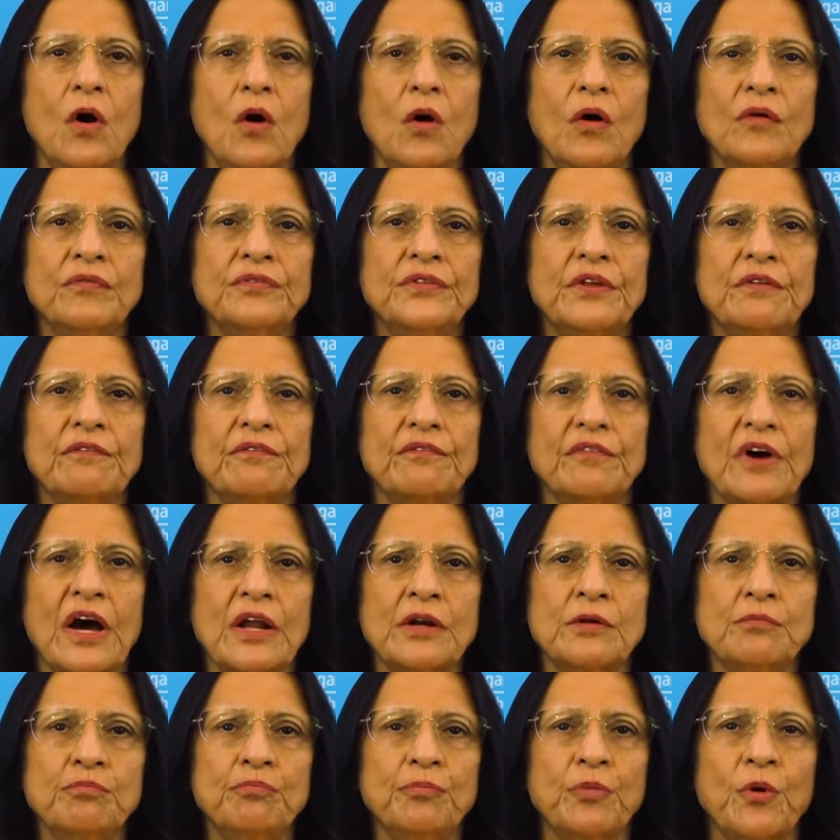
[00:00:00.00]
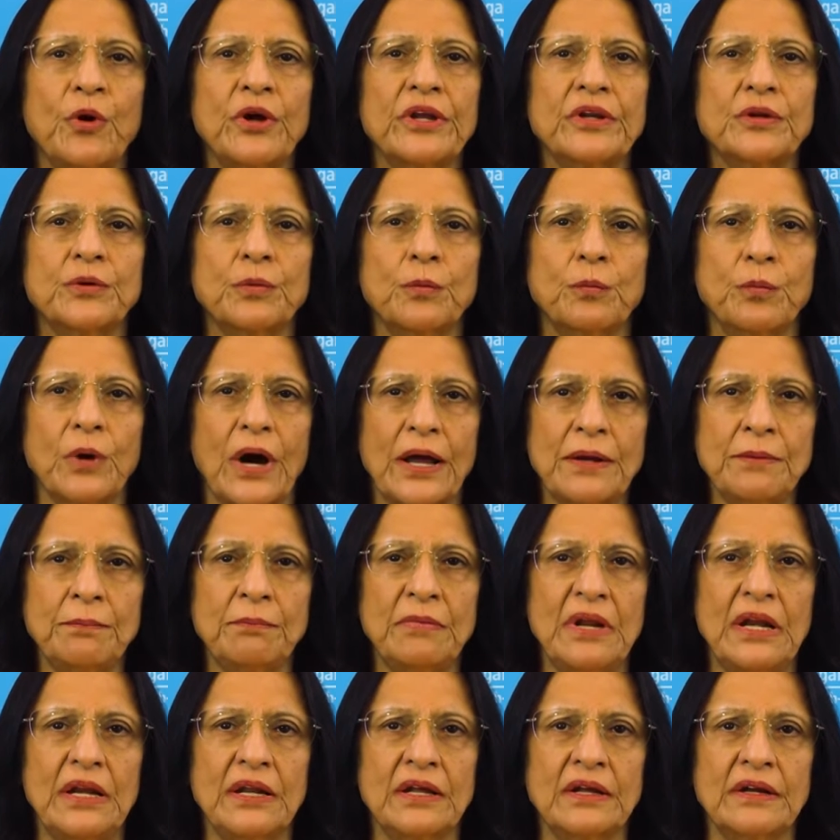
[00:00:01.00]
of the 1.1
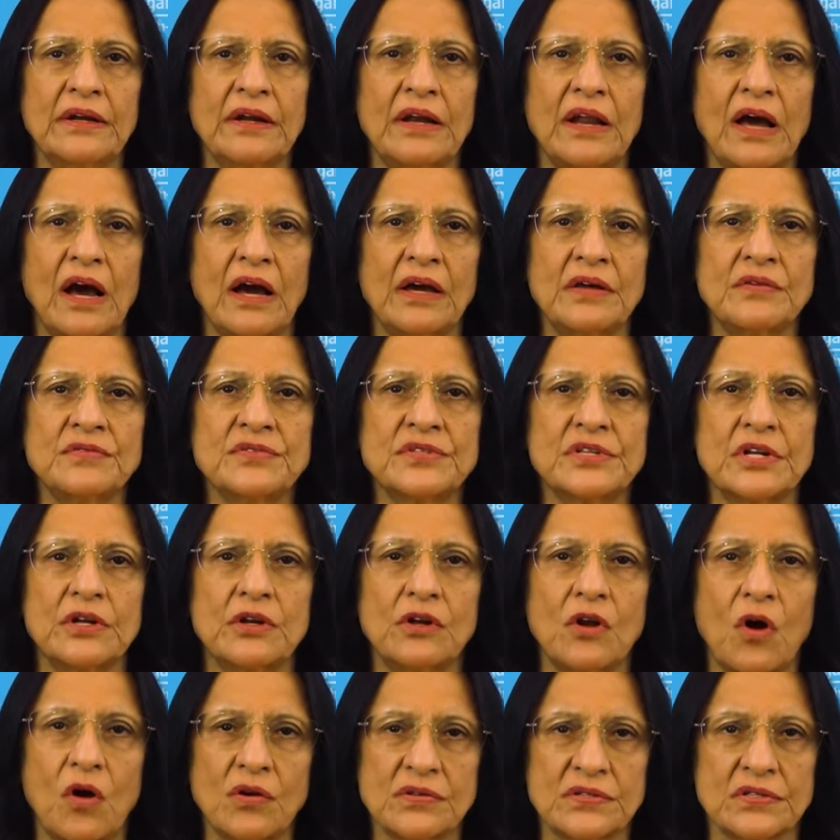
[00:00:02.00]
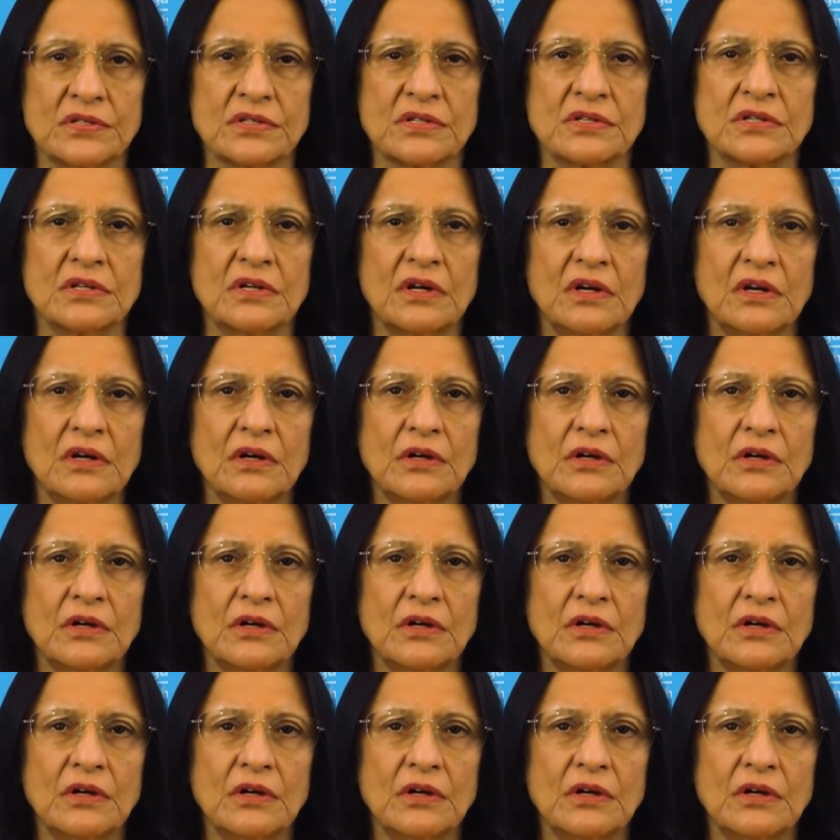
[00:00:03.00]
million lives lost